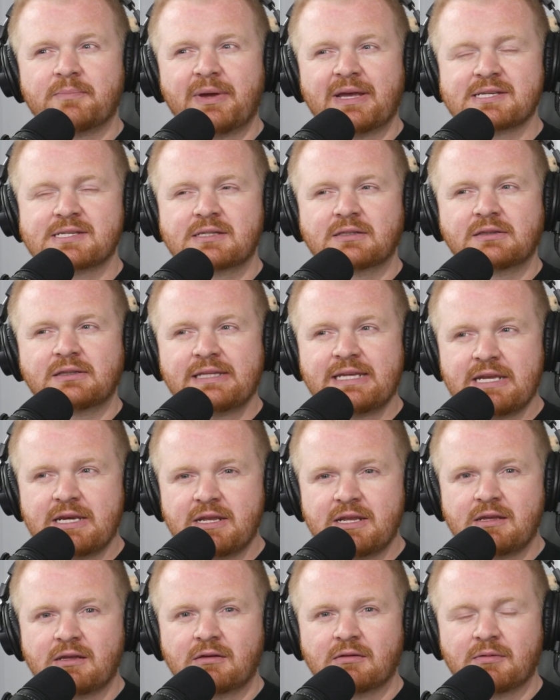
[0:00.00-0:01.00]
uh, best
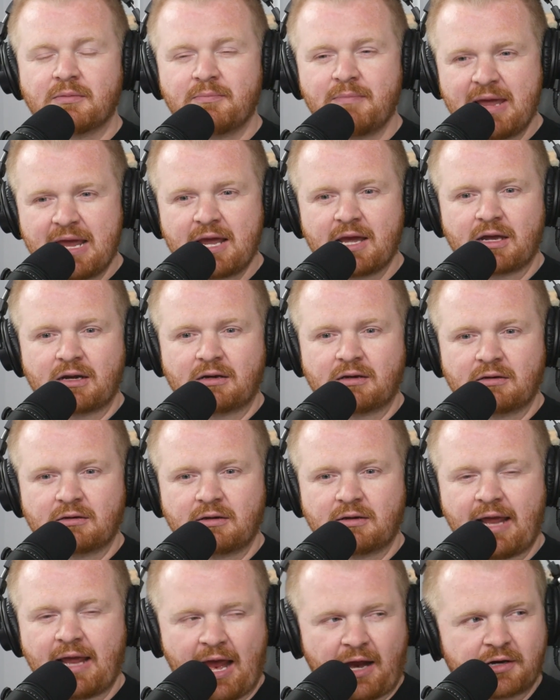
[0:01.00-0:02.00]
leading man
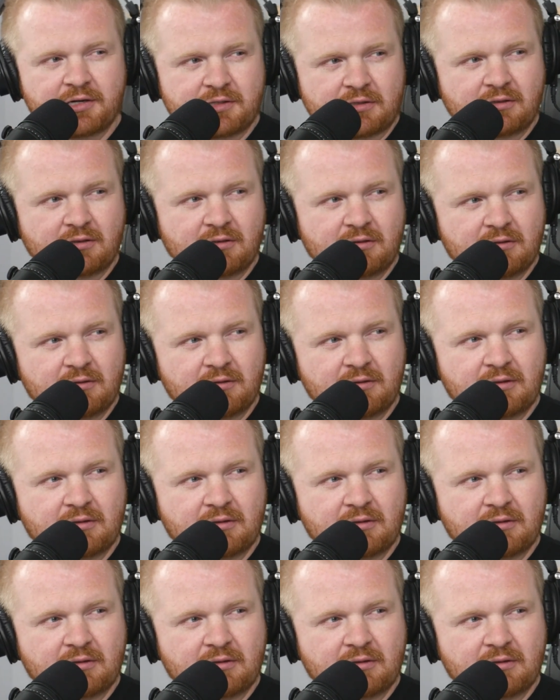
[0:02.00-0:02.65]
actor.